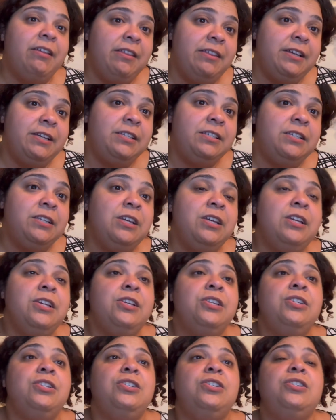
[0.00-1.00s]
this
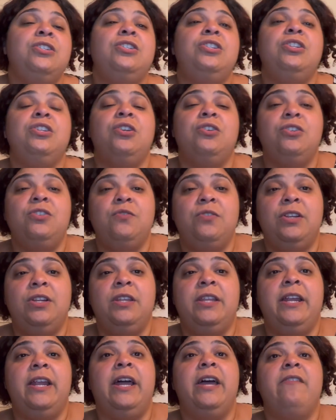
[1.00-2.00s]
to children
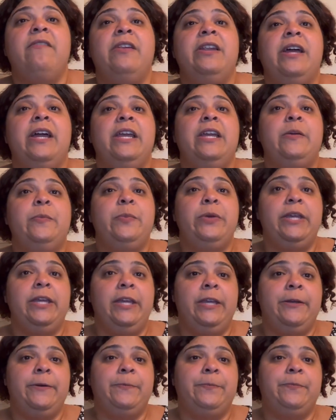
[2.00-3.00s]
that have an IEP,
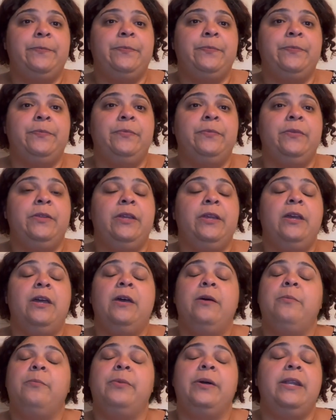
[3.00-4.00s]

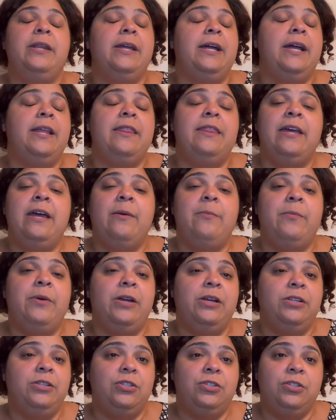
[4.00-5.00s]
but not that
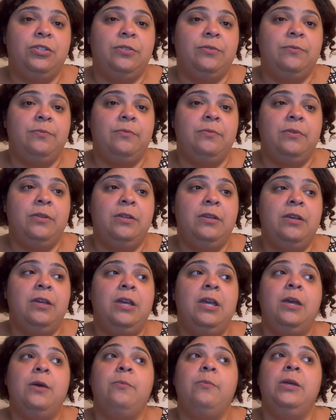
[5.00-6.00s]
much,
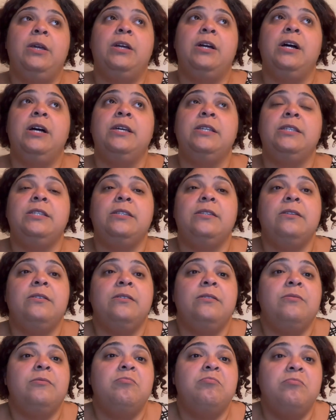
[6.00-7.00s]
because
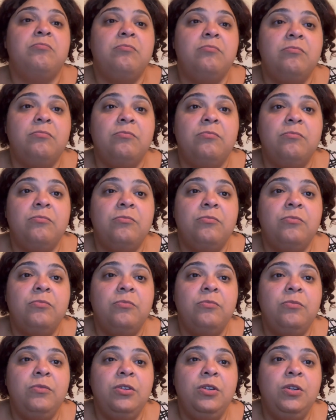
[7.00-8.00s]

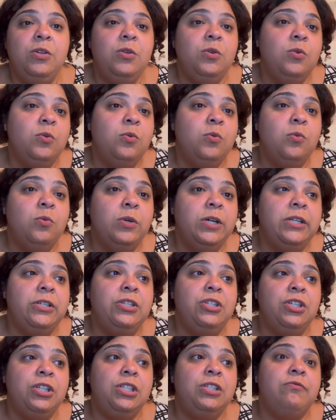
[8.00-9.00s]
you will
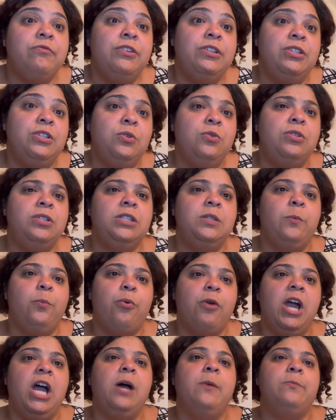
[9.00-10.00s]
just reduce the
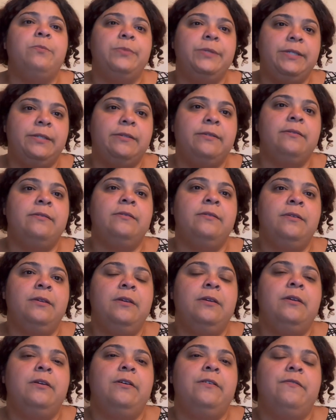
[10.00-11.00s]
prompts
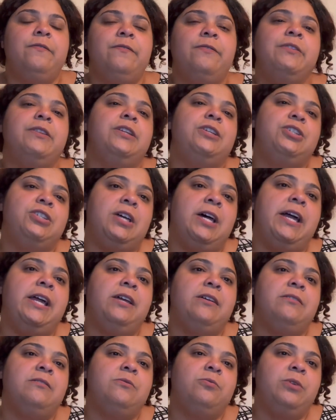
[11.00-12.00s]
for the
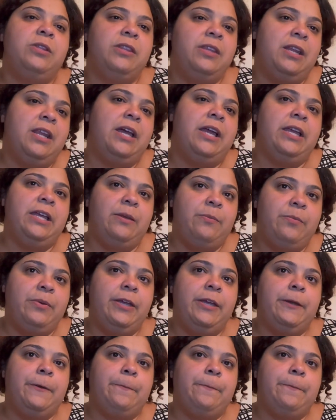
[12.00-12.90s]
child with an IEP.